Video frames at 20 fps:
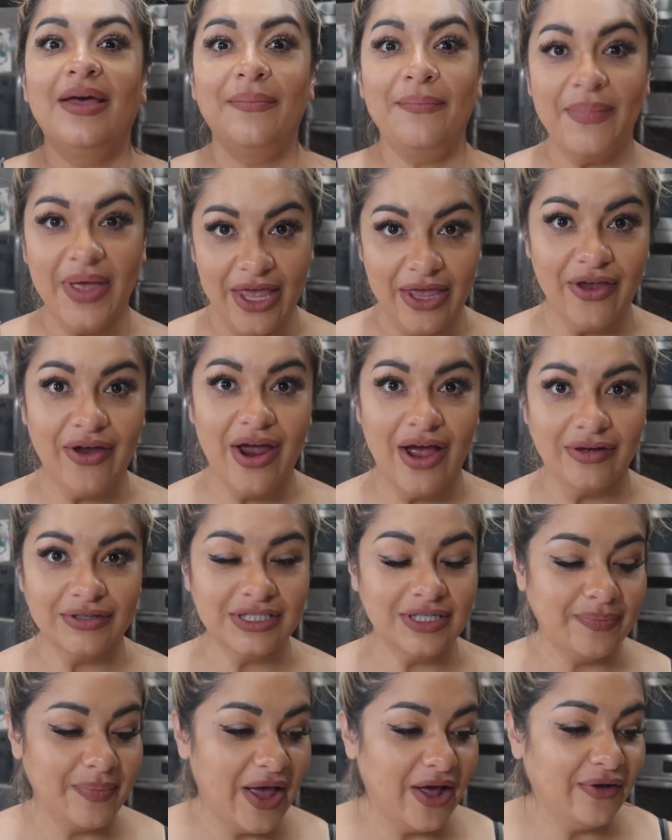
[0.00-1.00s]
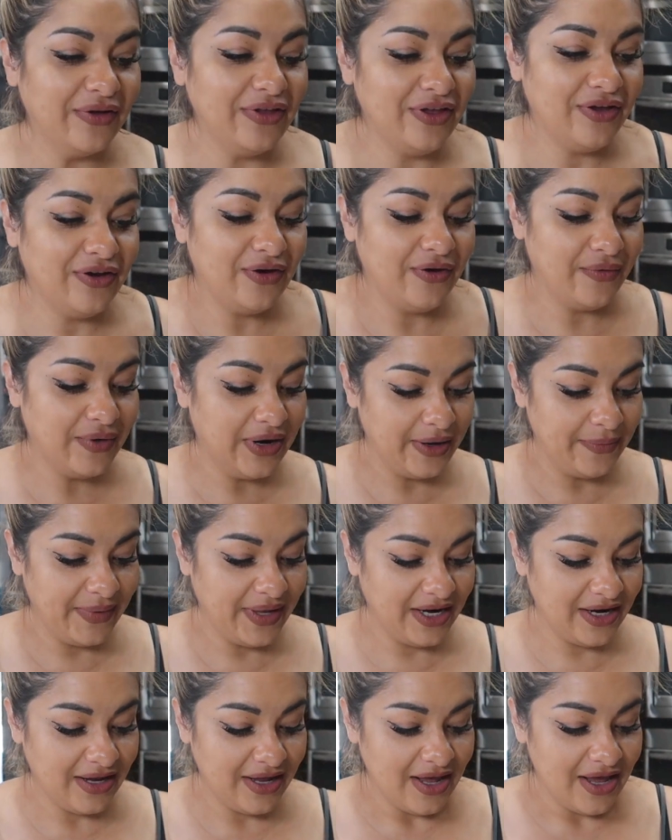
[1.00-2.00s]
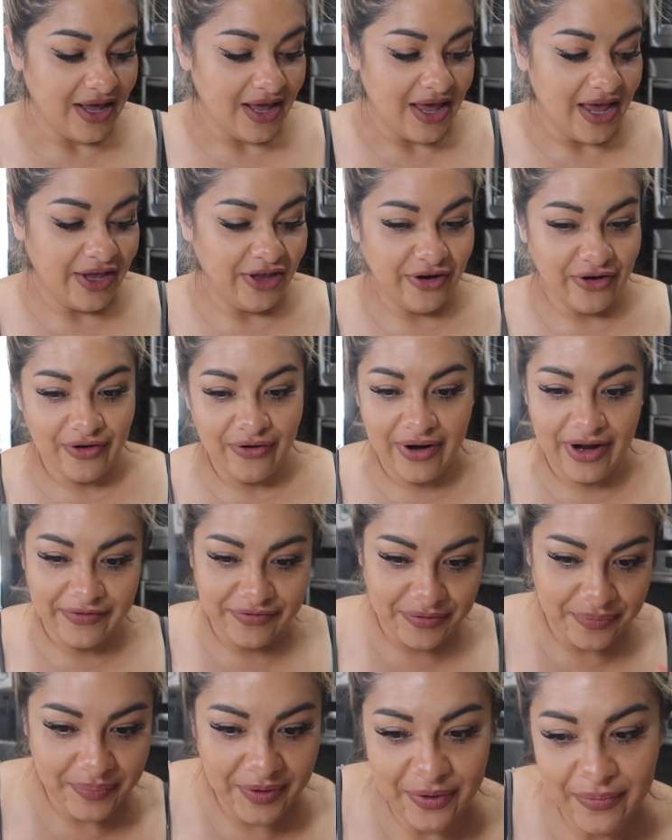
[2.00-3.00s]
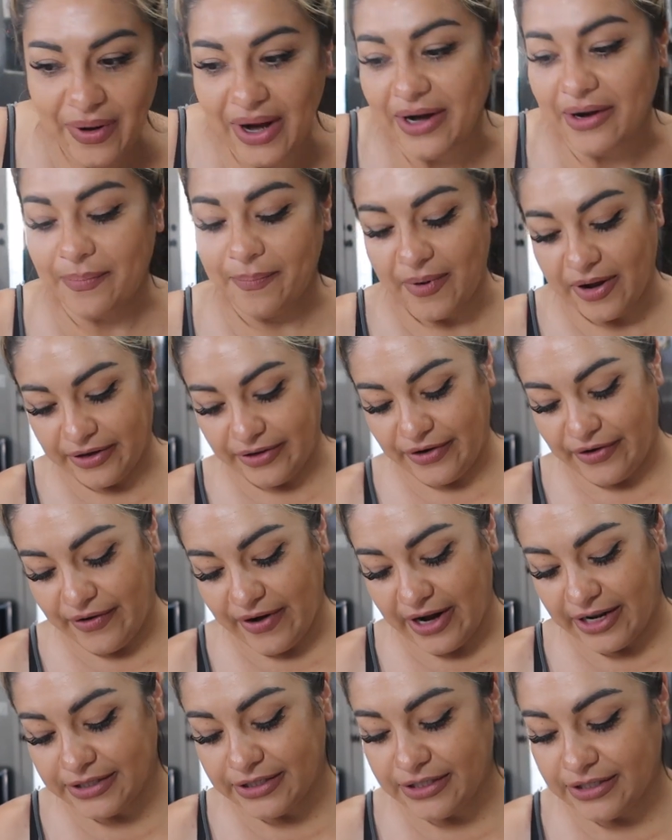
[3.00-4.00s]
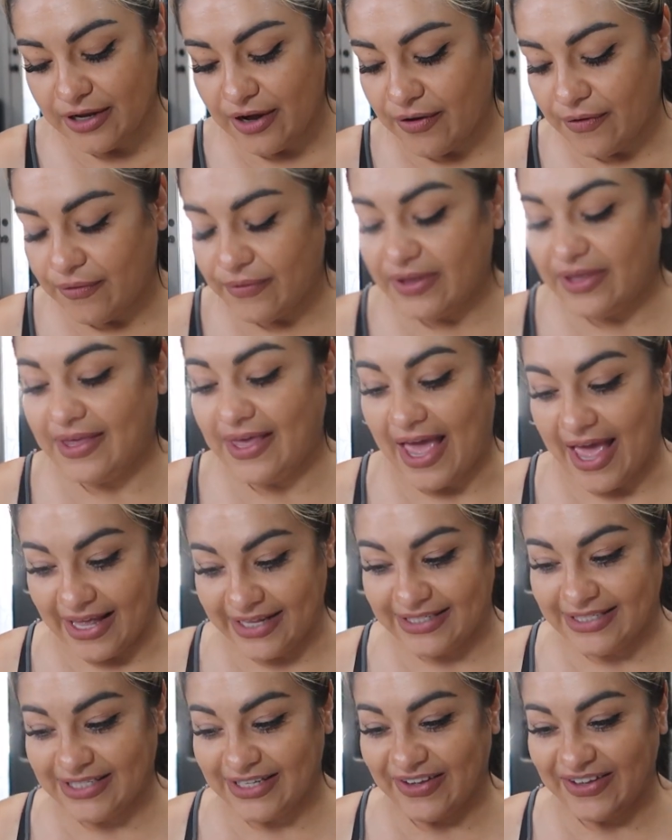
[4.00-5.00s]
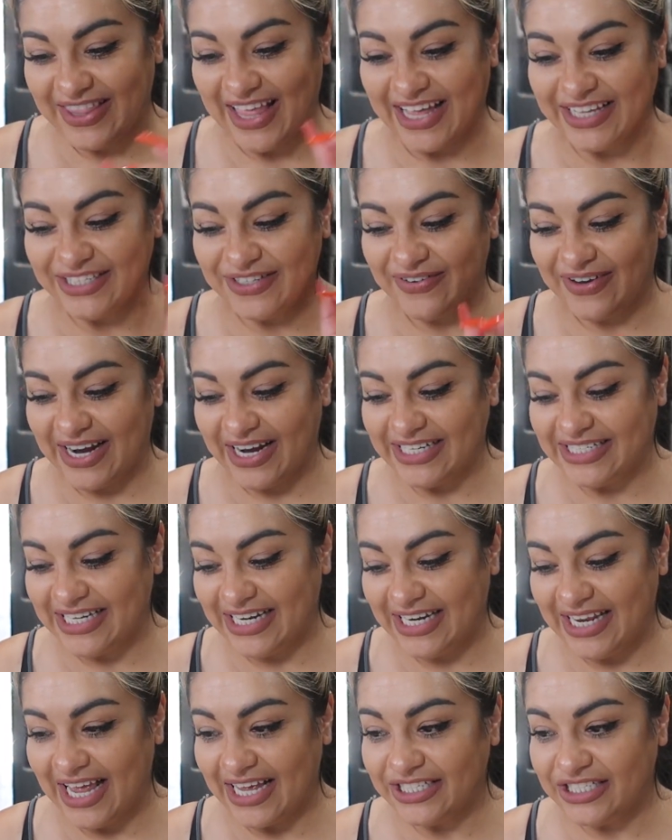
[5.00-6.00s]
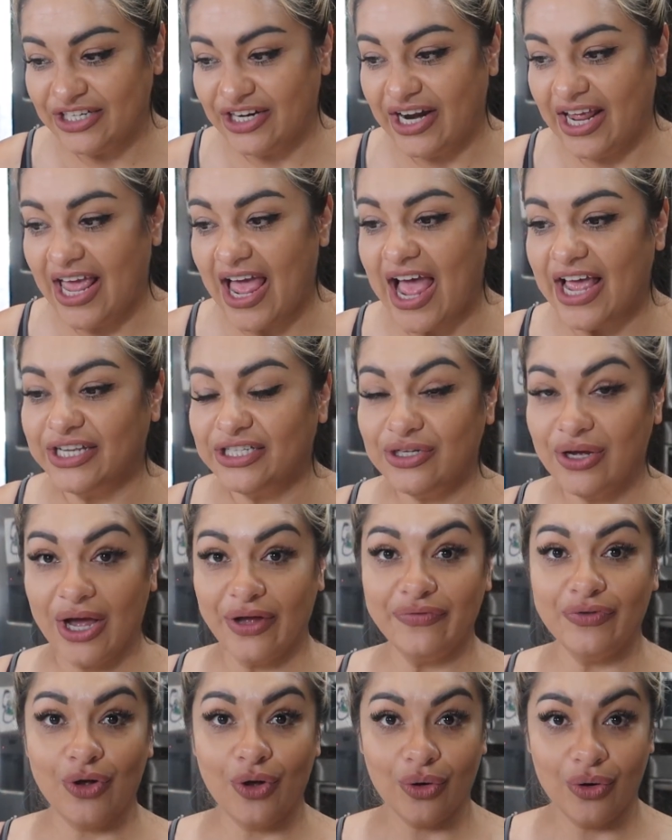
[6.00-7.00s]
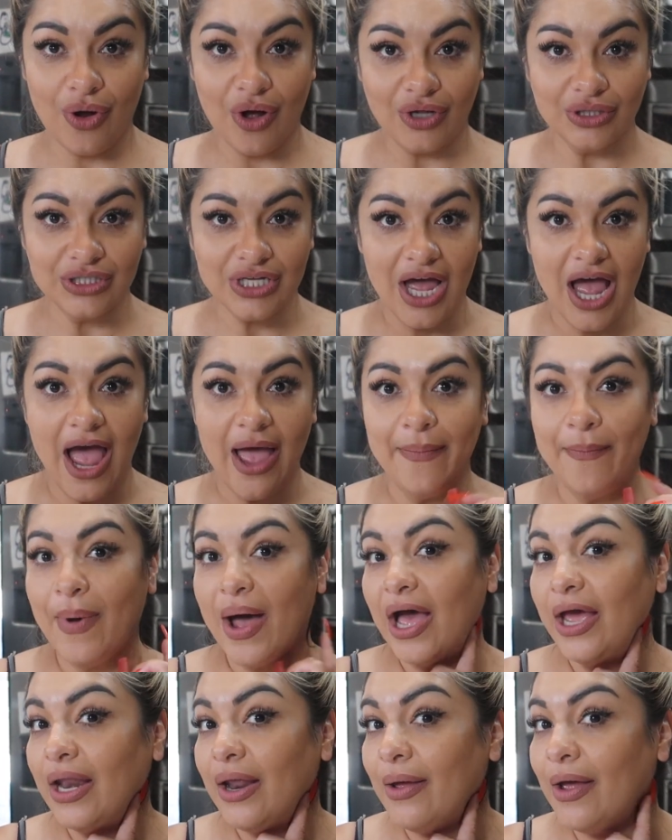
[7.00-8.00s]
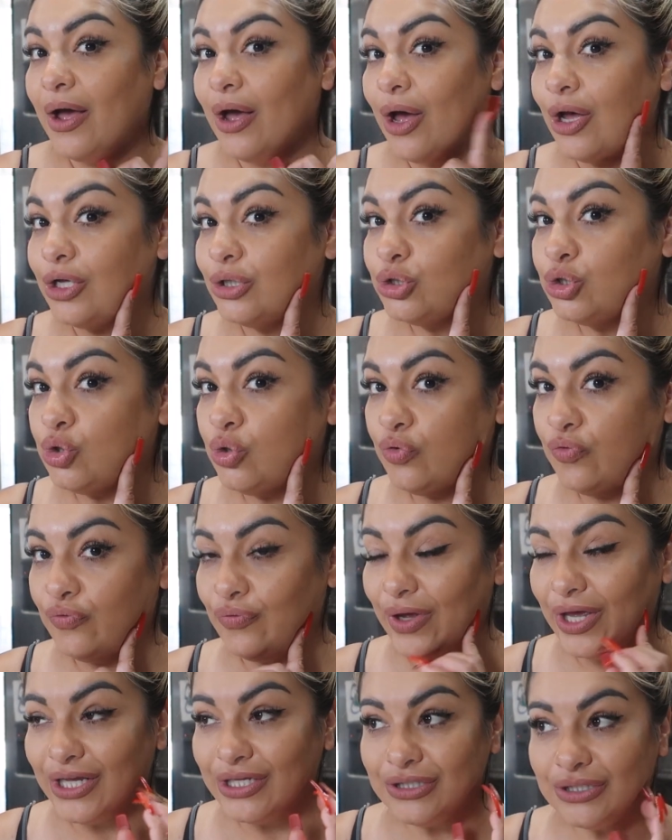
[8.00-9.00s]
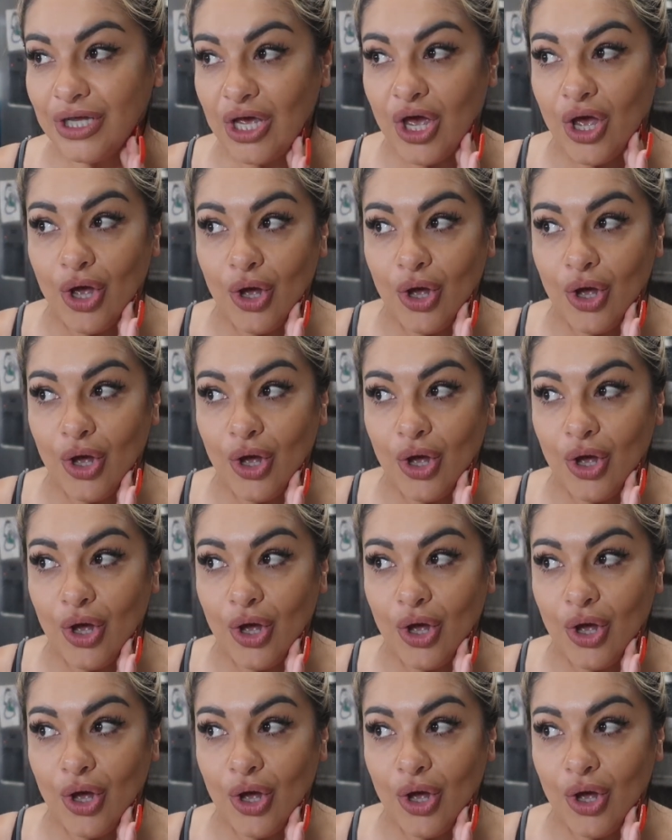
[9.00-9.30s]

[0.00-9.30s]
make your house smell, you know what I mean? And you don't have to be right up under it. So yes, so that's what I did yesterday. I do have to go to Ulta. I bought a Too Faced